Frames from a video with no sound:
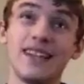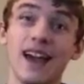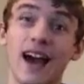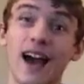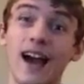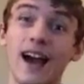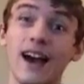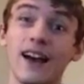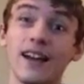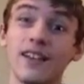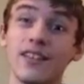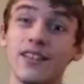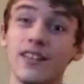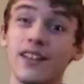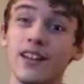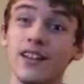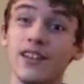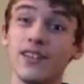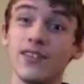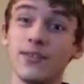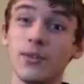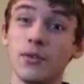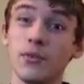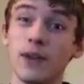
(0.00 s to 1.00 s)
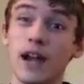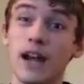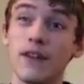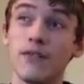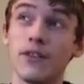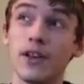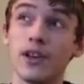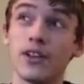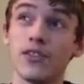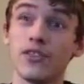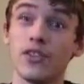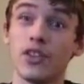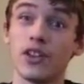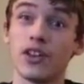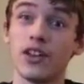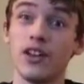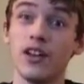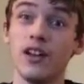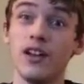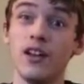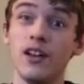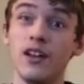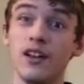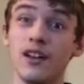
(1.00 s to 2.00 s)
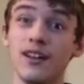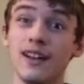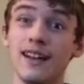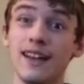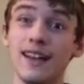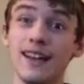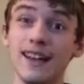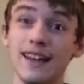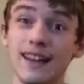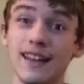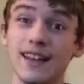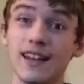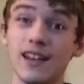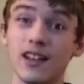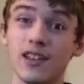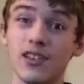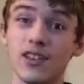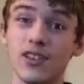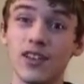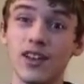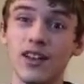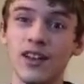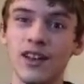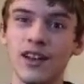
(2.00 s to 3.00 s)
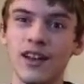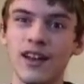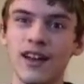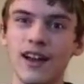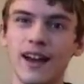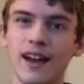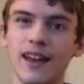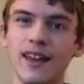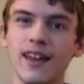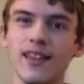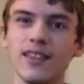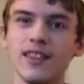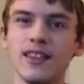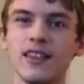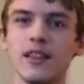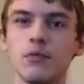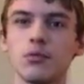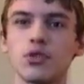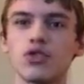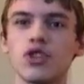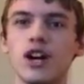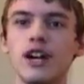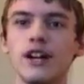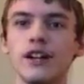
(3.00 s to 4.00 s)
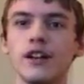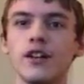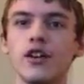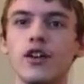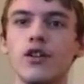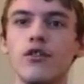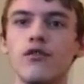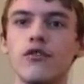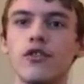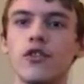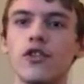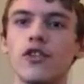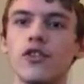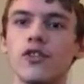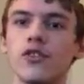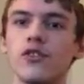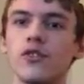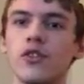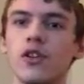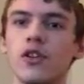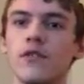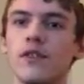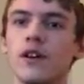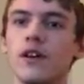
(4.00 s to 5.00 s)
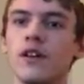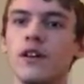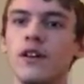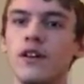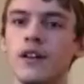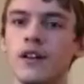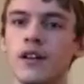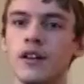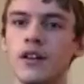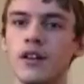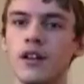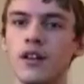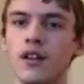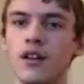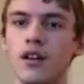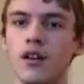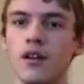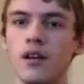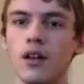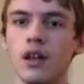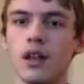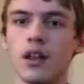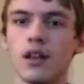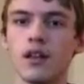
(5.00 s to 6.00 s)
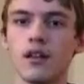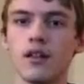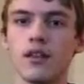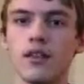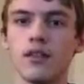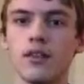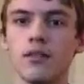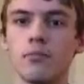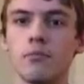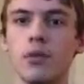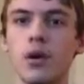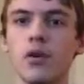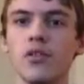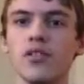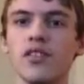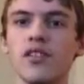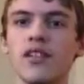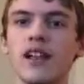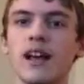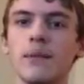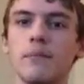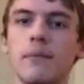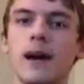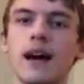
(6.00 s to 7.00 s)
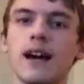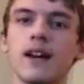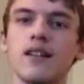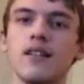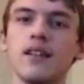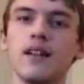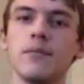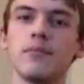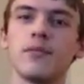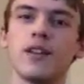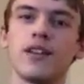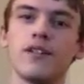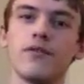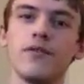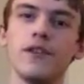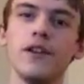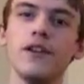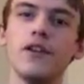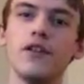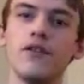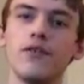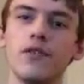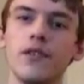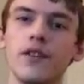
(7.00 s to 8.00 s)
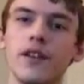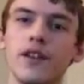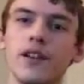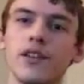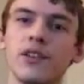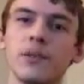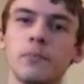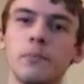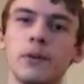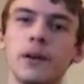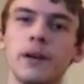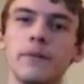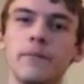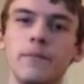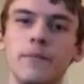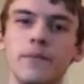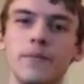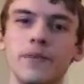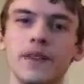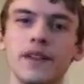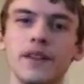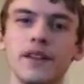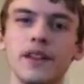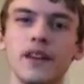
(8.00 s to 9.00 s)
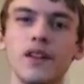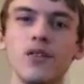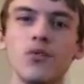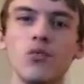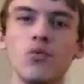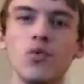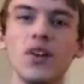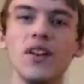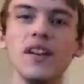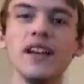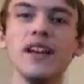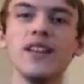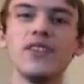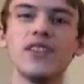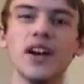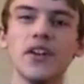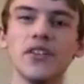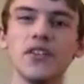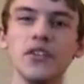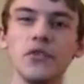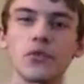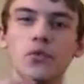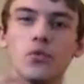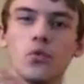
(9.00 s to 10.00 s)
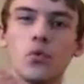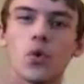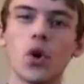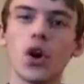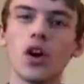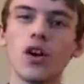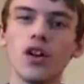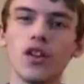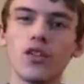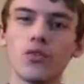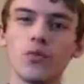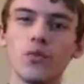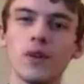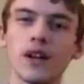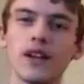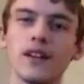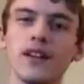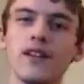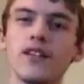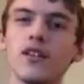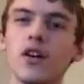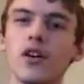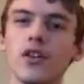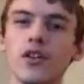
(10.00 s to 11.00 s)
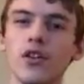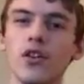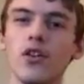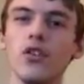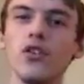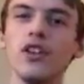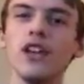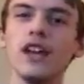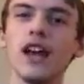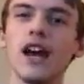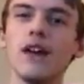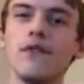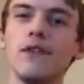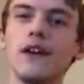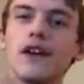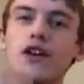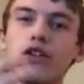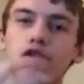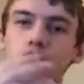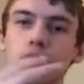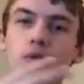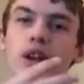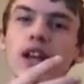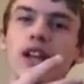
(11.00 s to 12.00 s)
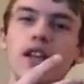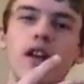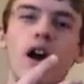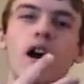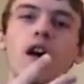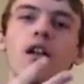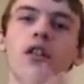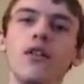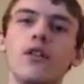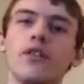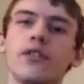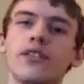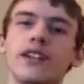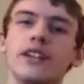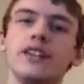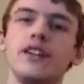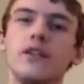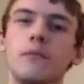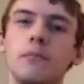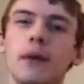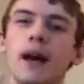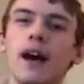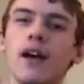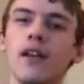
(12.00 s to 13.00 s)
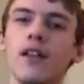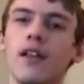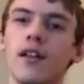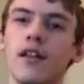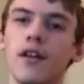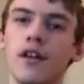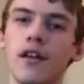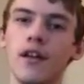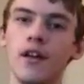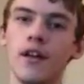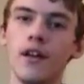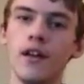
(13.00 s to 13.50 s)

God, these graphics look hideous. I get that they were trying to go for sort of a post-apocalyptic feel for this, but it really doesn't work when you only have like three colors on your palette